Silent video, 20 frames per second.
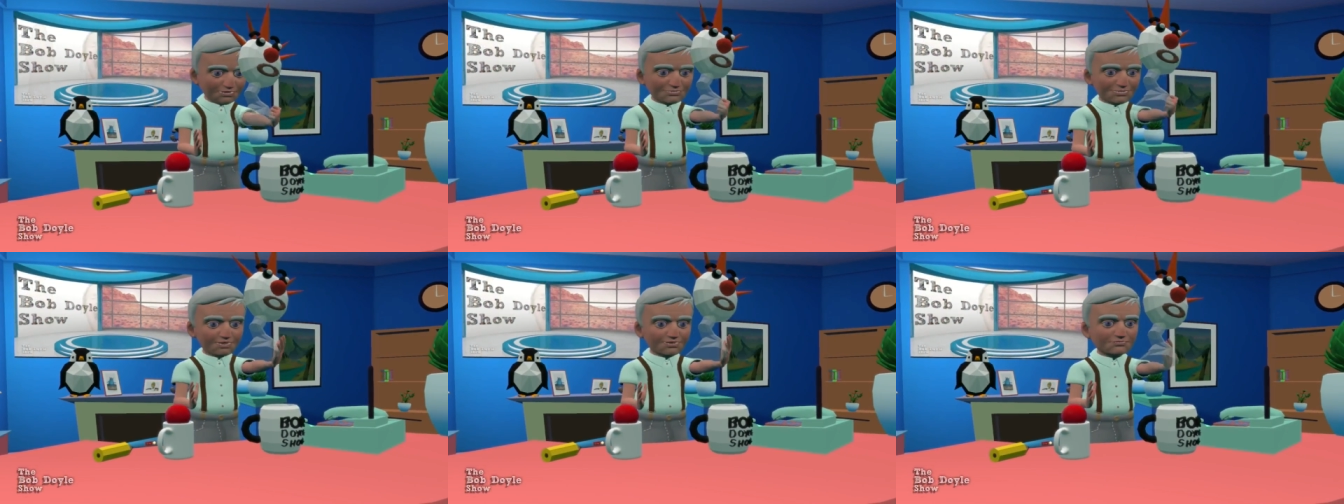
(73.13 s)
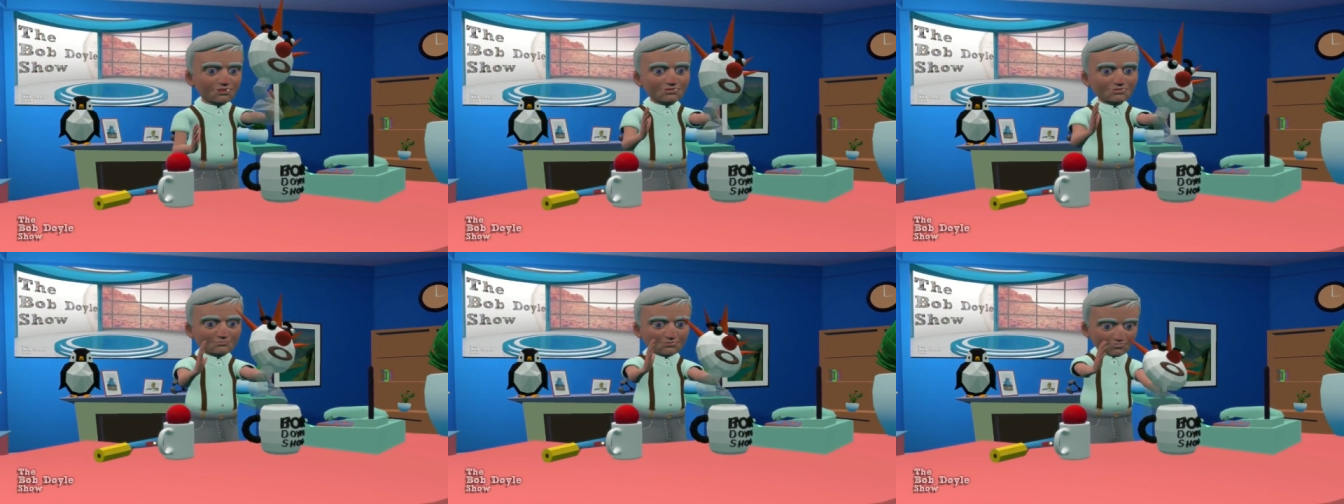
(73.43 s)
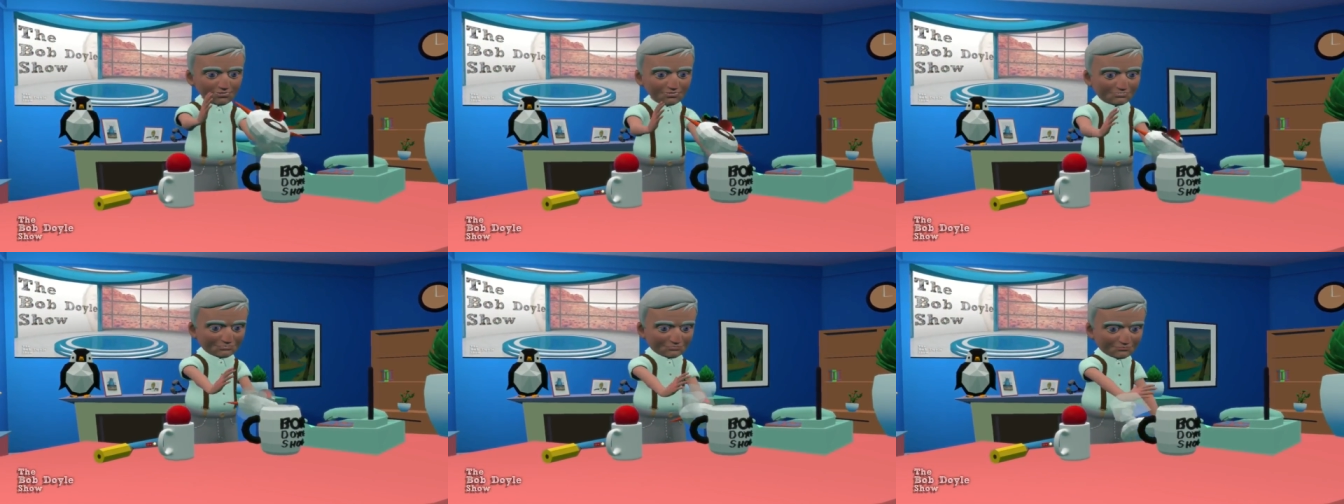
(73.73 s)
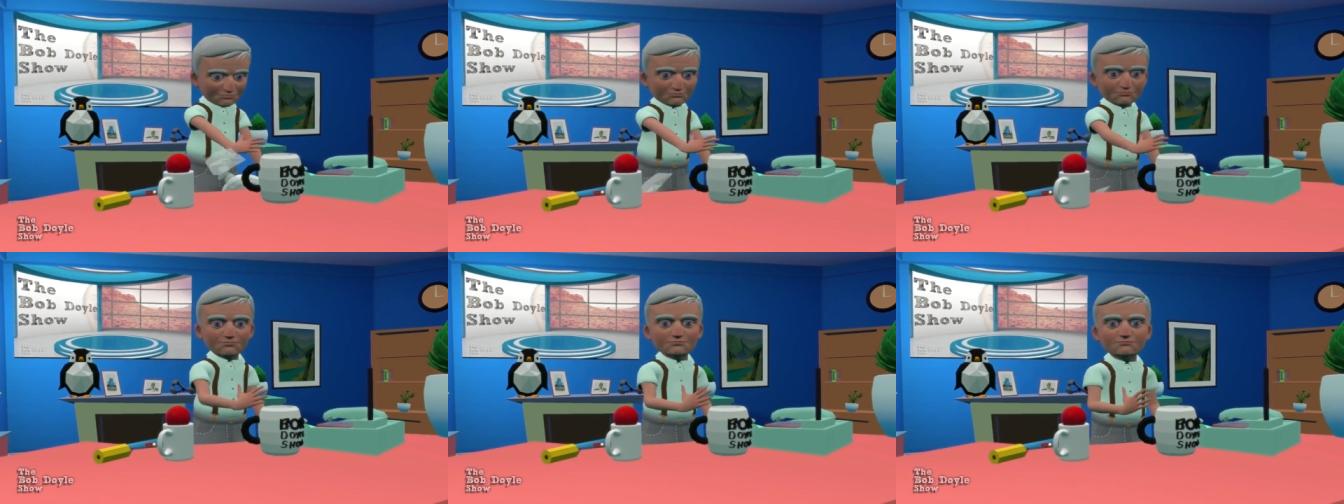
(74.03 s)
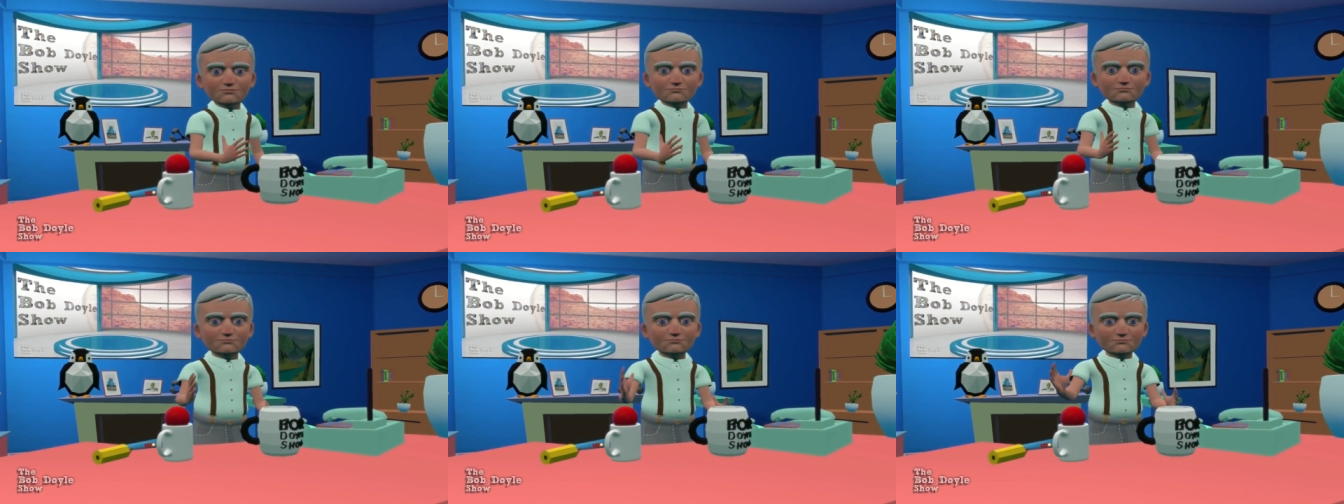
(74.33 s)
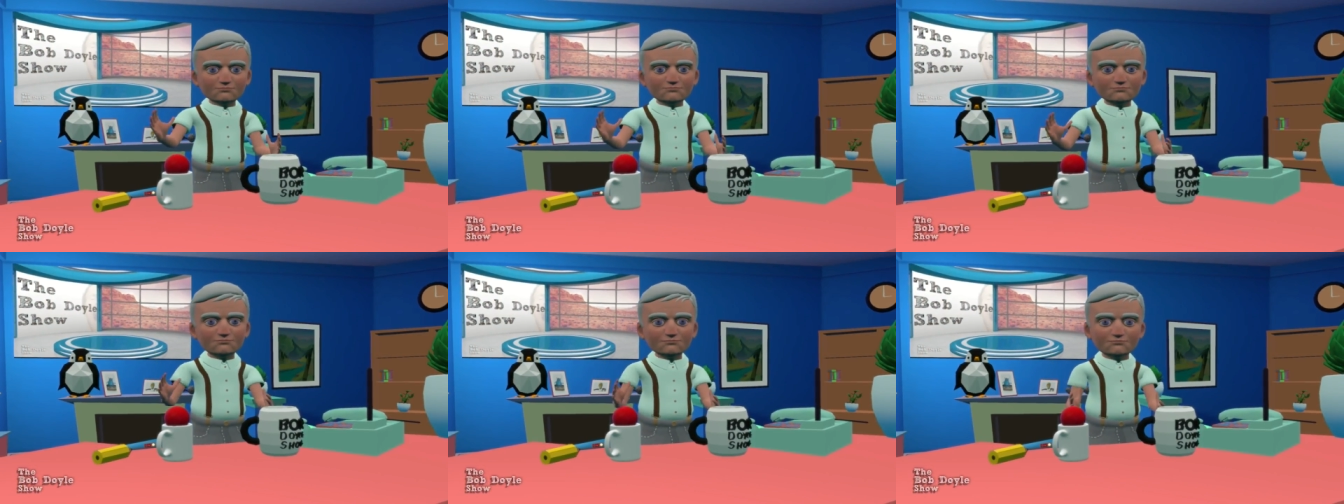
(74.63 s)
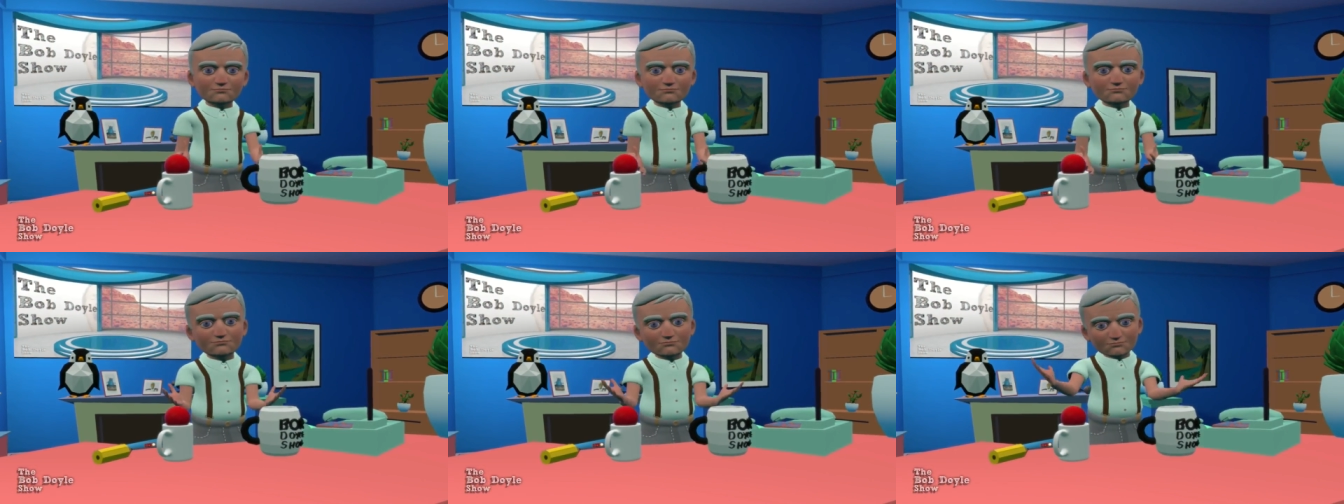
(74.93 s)
finish.
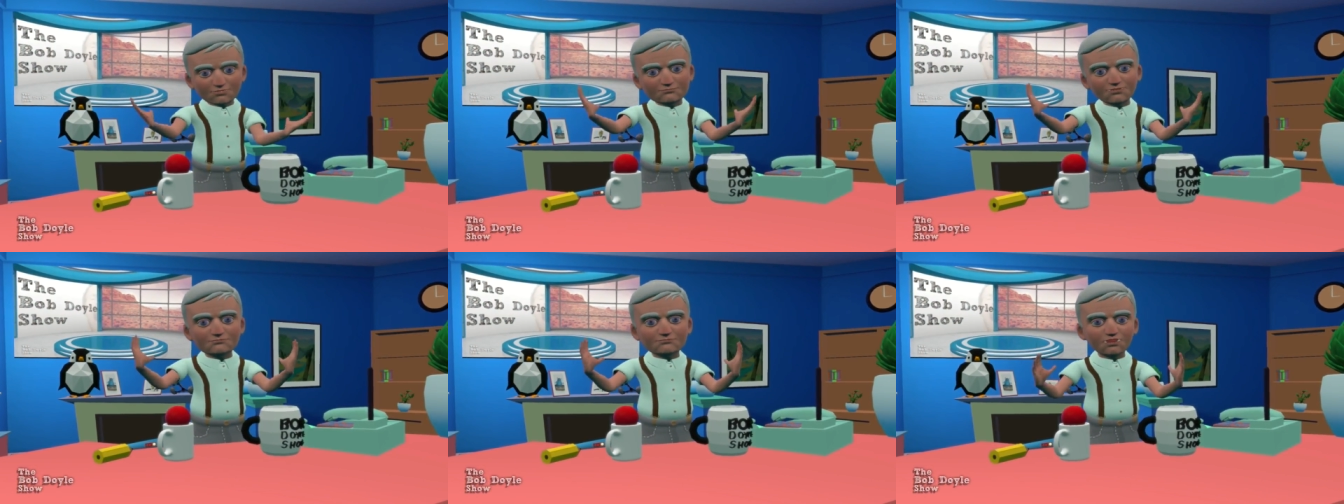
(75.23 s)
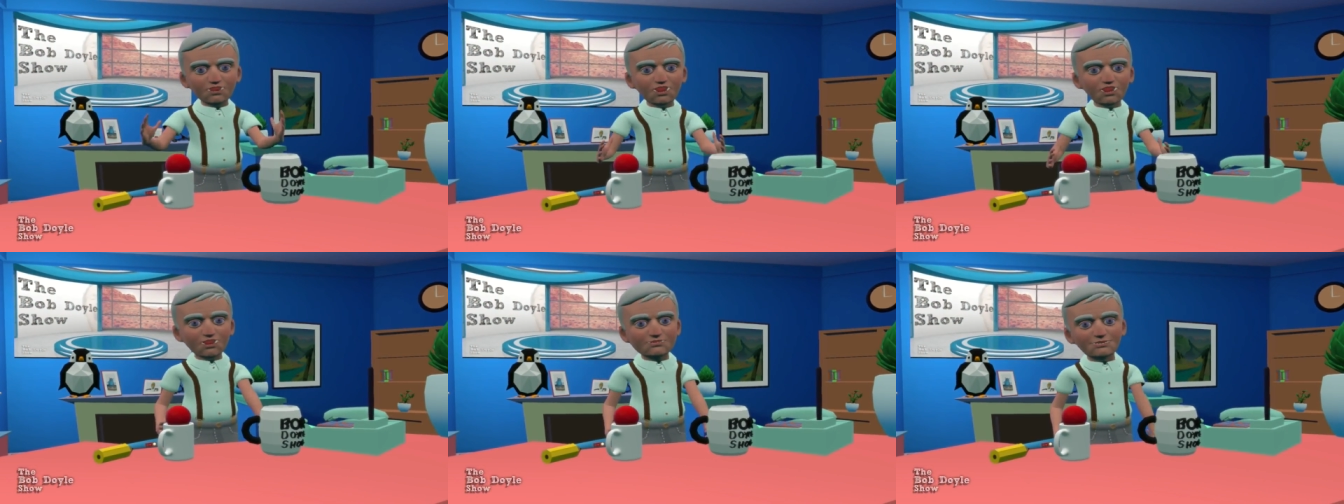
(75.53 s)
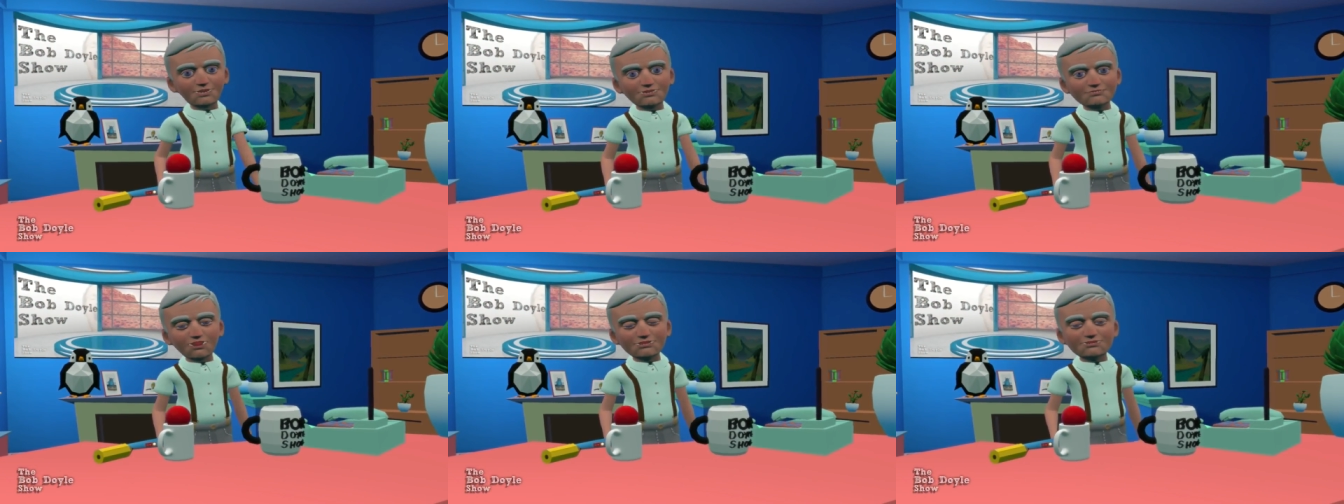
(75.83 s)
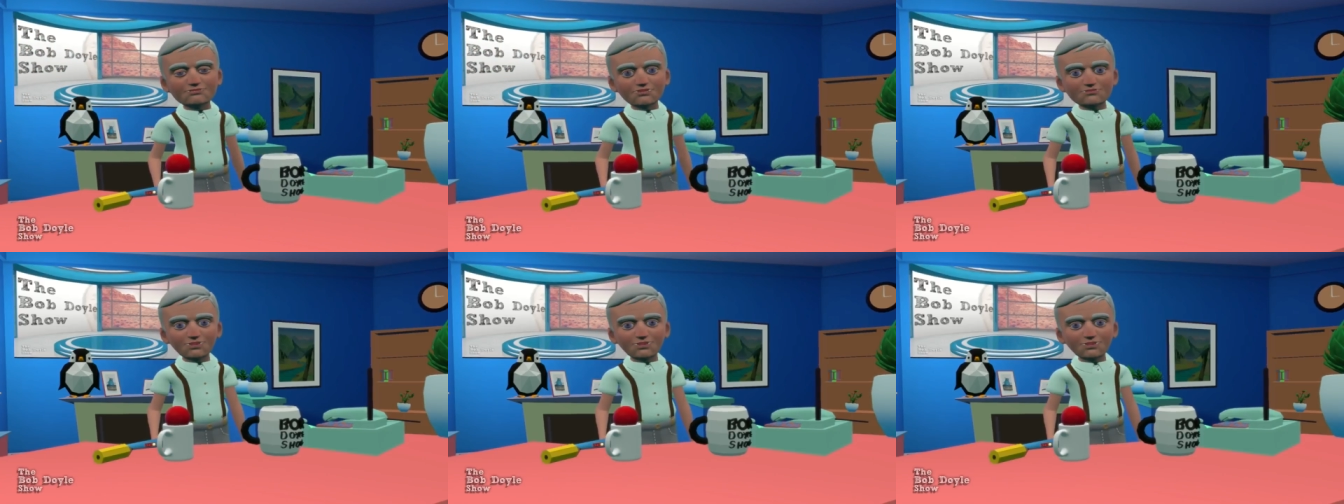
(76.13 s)
Well, the dancers finished.